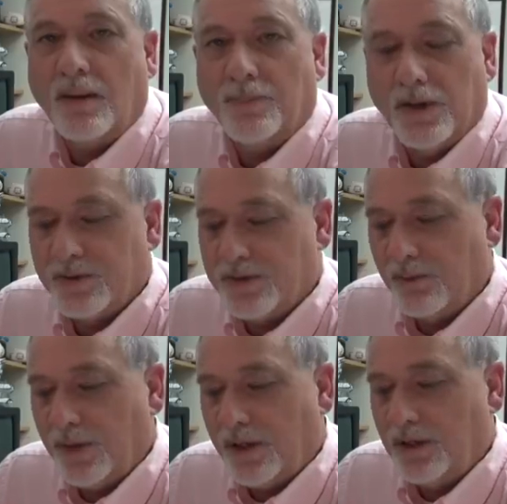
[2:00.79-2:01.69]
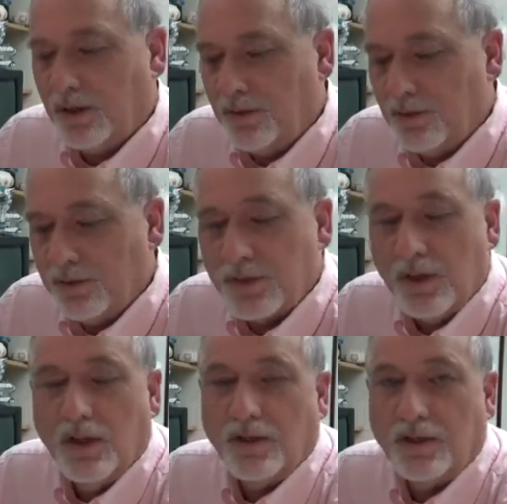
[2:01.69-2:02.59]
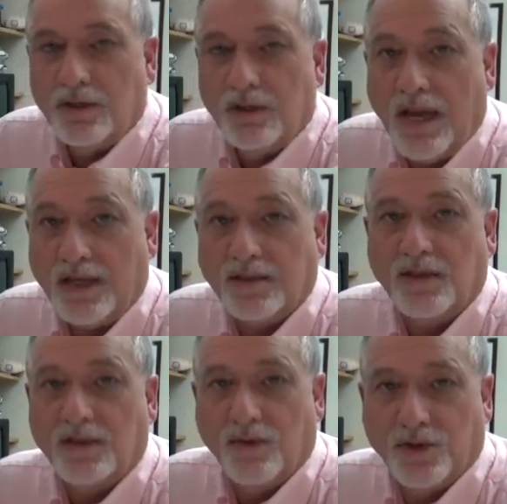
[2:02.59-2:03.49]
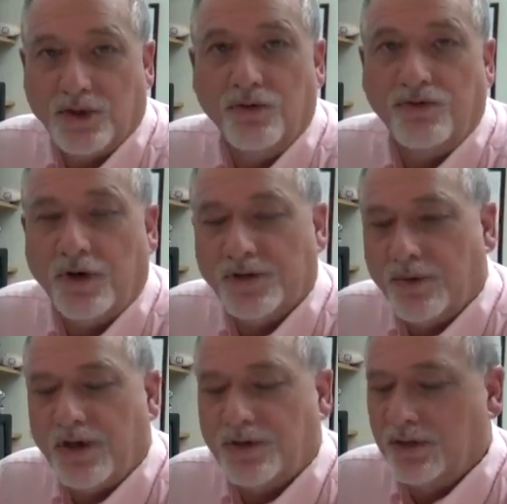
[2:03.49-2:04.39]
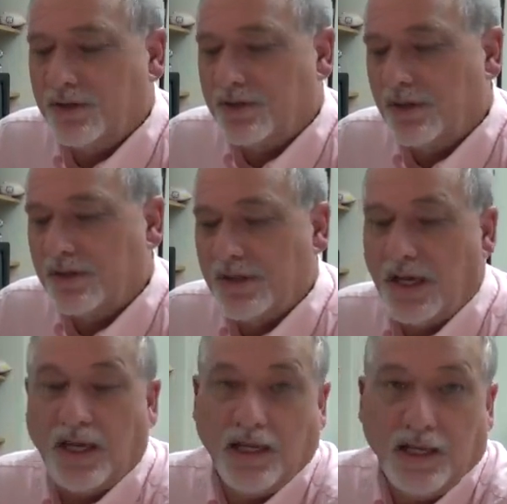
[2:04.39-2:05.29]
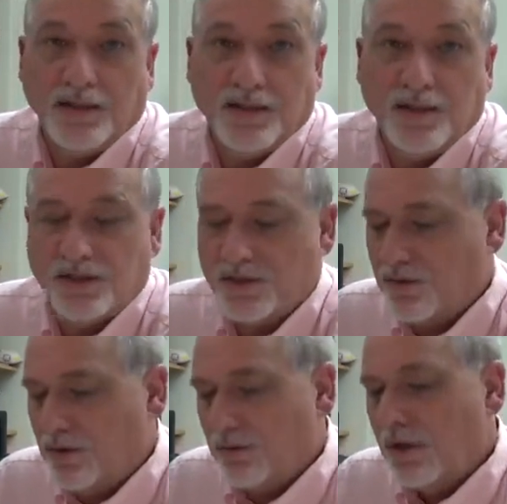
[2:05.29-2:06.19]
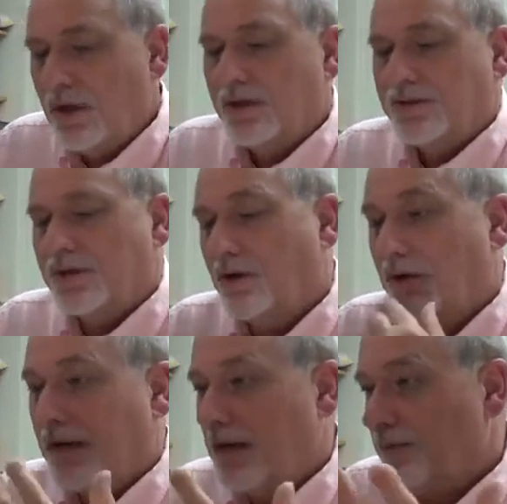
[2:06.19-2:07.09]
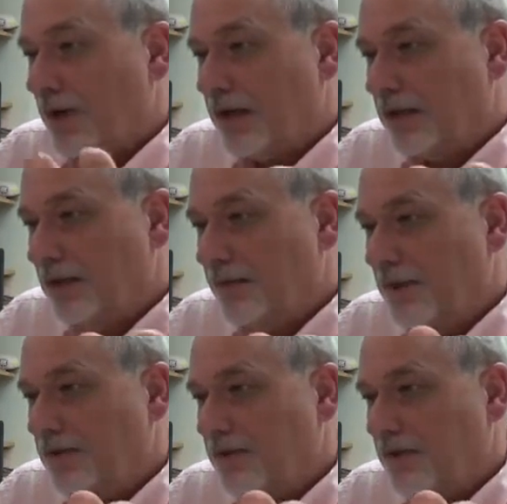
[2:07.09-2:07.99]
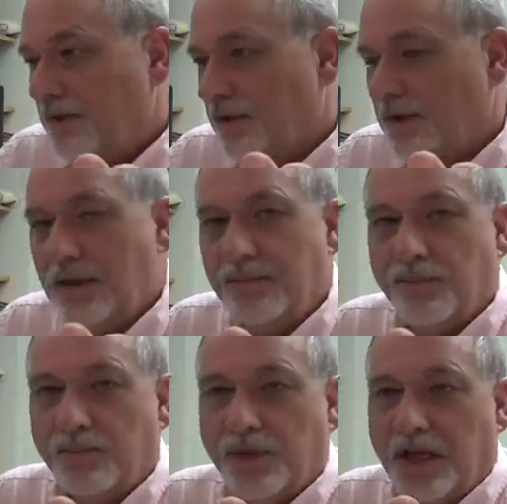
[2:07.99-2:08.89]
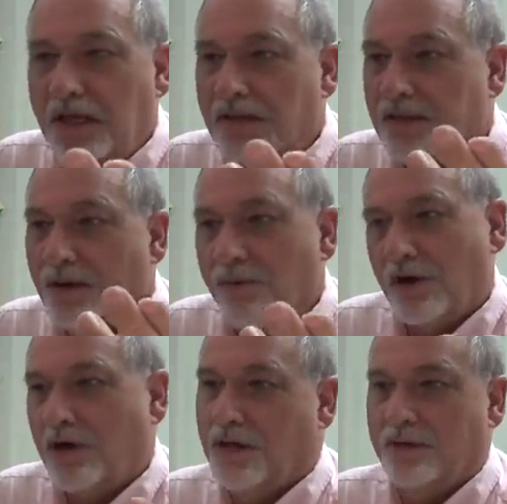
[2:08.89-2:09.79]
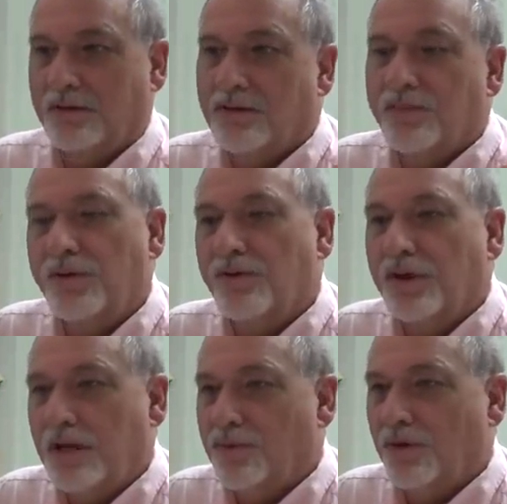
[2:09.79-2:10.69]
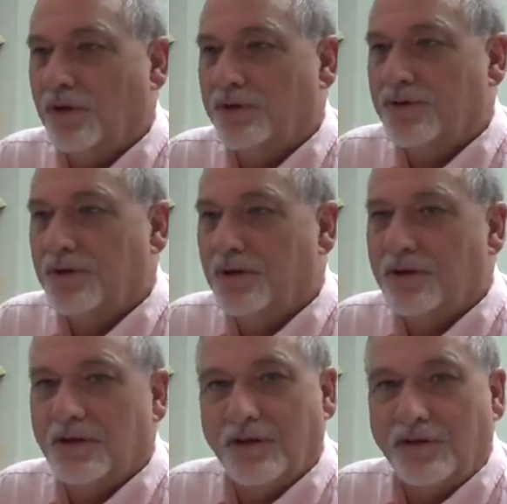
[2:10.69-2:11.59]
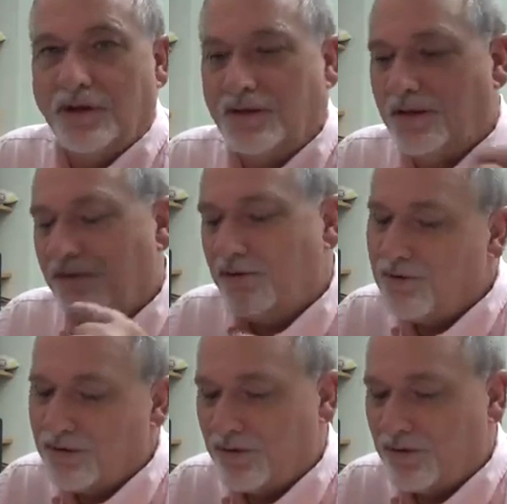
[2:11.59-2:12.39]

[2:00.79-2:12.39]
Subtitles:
operators that we can use to ask these true-false questions that say, is this true? So again, we're kind of limited to the keys that were on computer keyboards in 1940s